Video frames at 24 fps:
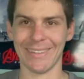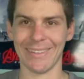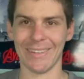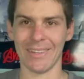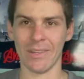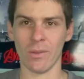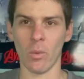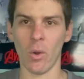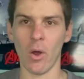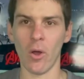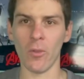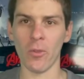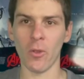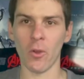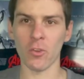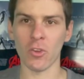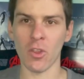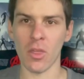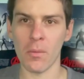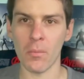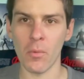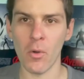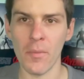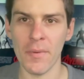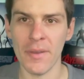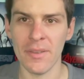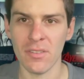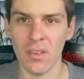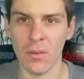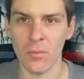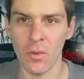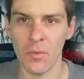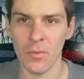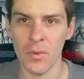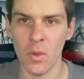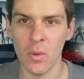Well, those are the movies
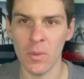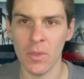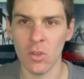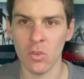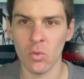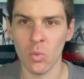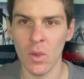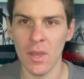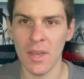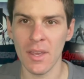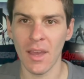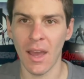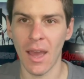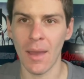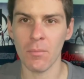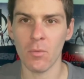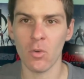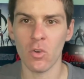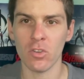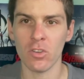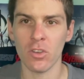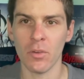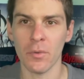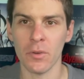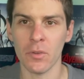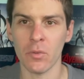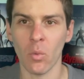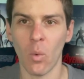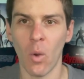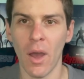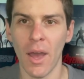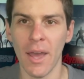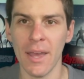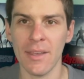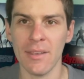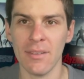I'm reviewing this week. I'm Christopher
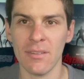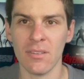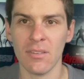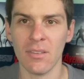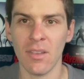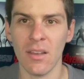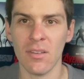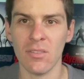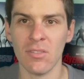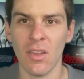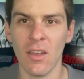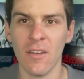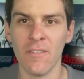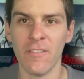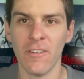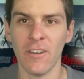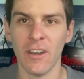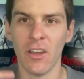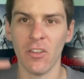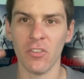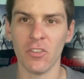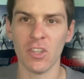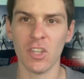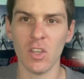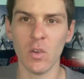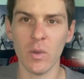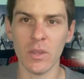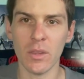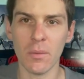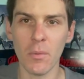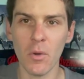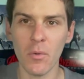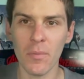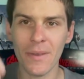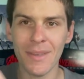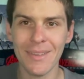Zweig. Stay safe, and I'll see you at
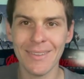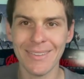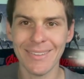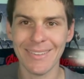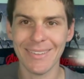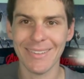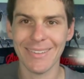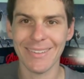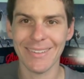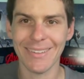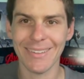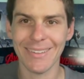the movies.